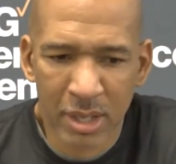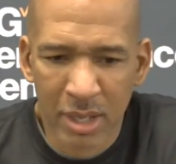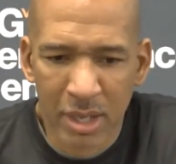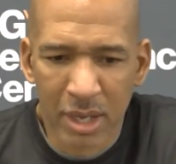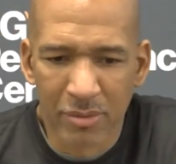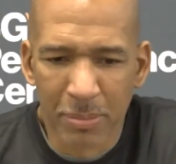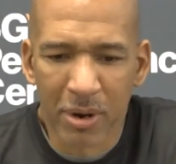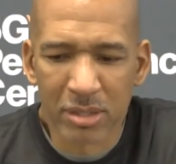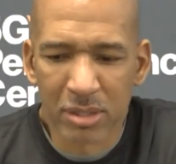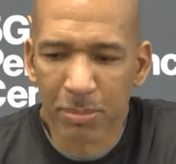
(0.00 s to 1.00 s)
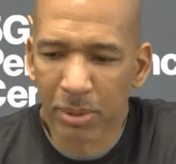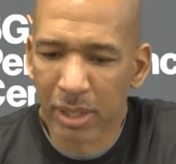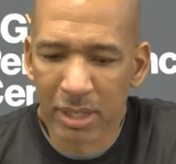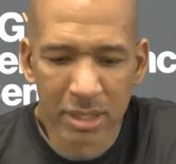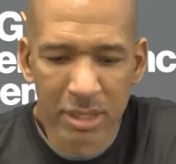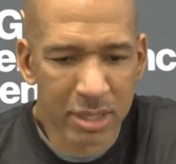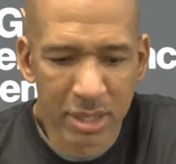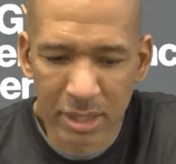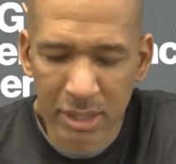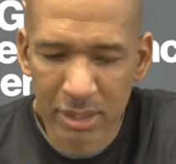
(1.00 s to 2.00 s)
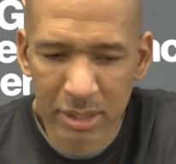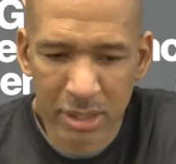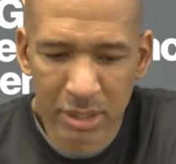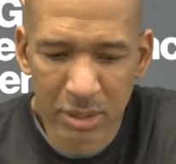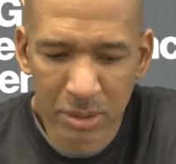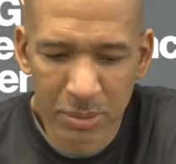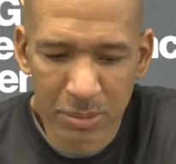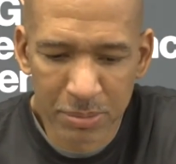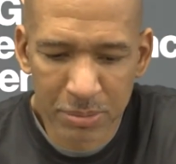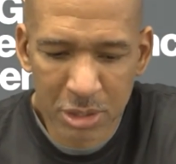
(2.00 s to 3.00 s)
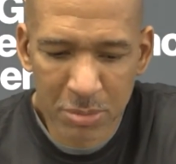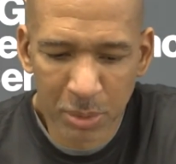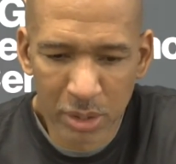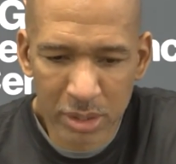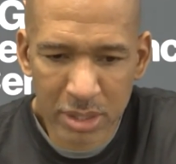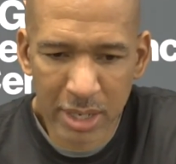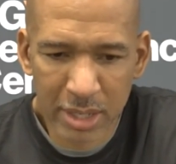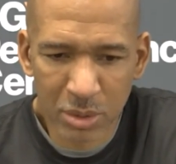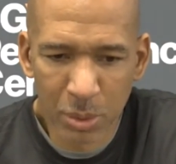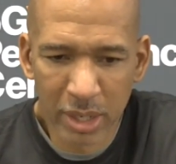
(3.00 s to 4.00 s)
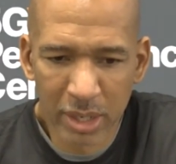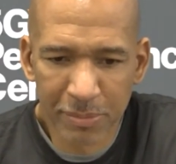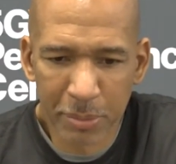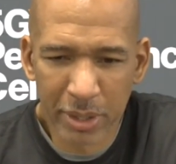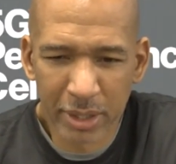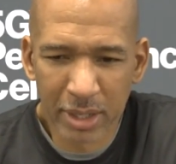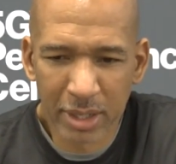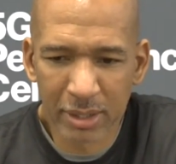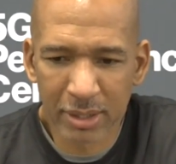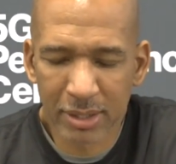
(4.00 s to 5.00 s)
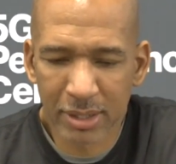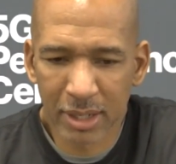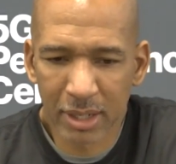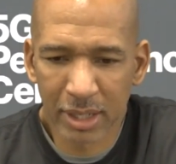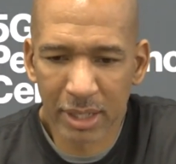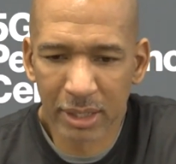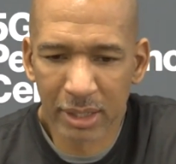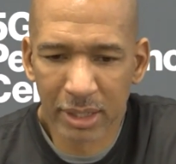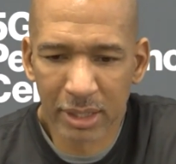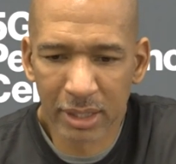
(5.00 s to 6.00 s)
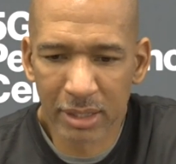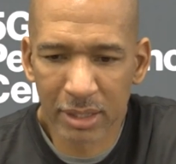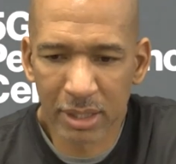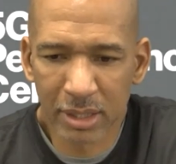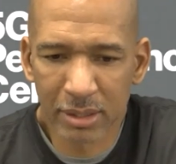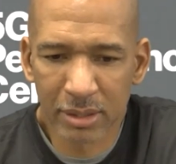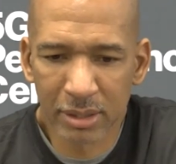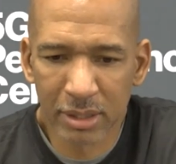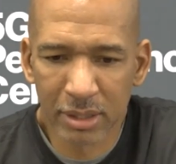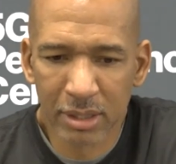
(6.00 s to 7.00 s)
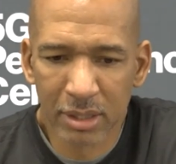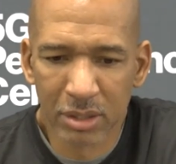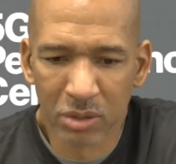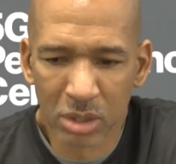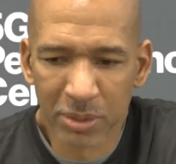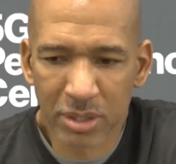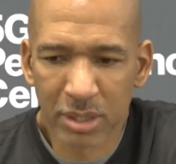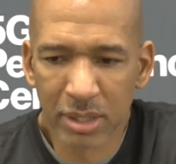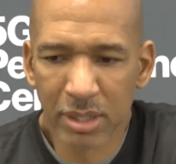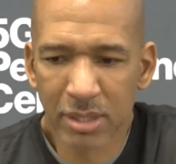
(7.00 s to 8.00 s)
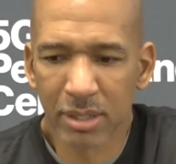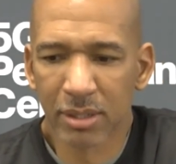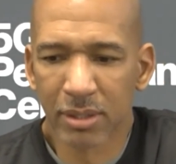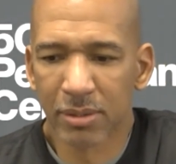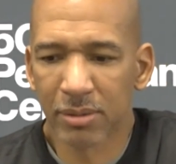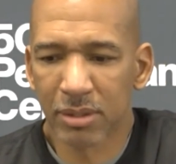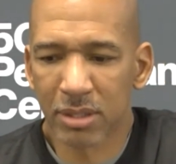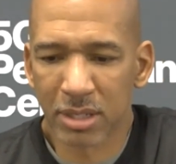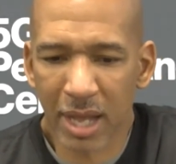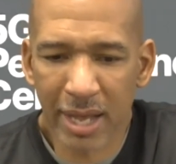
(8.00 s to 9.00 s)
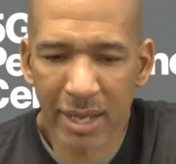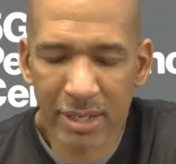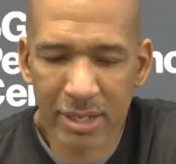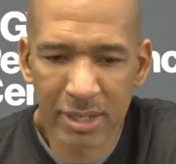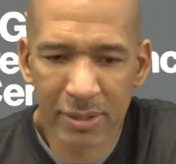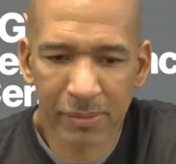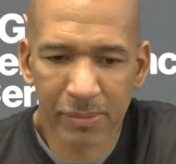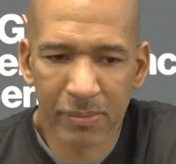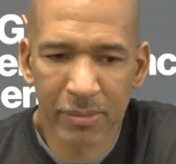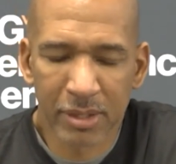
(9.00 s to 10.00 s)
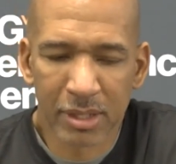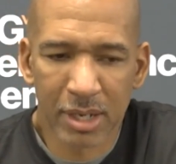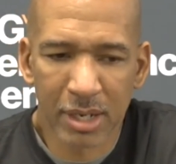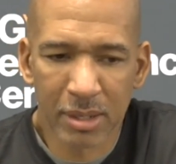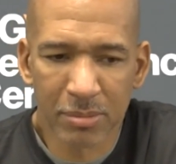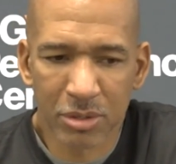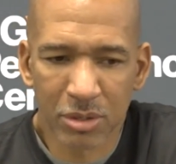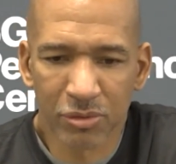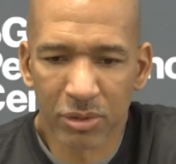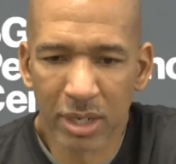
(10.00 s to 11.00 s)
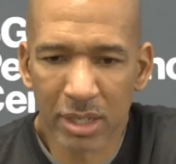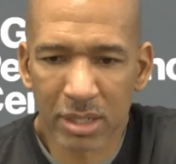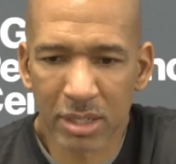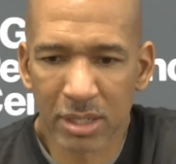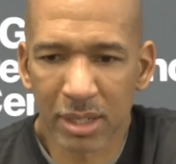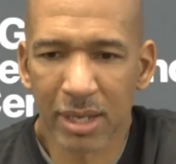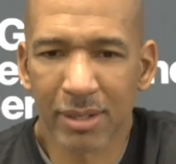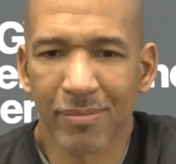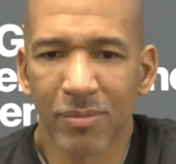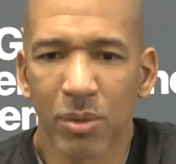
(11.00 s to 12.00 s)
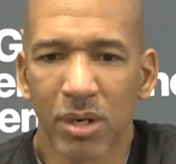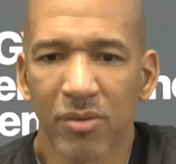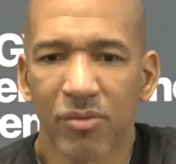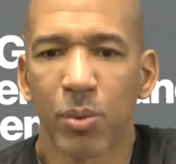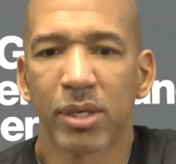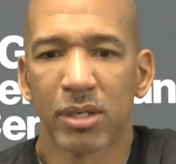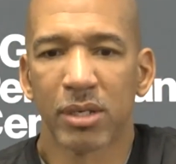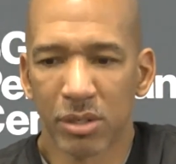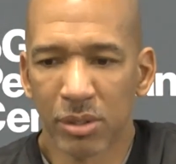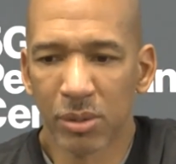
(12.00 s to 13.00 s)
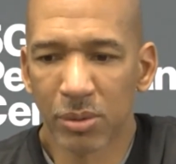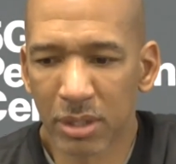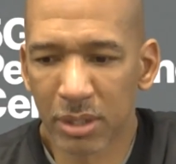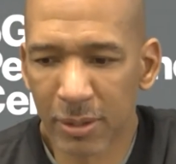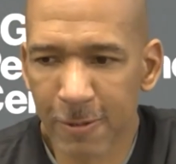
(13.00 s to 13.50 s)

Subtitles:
have a part to play in this thing. You know, sports has a way of bringing healing and normalcy to society. So for us, it's like whatever we can do to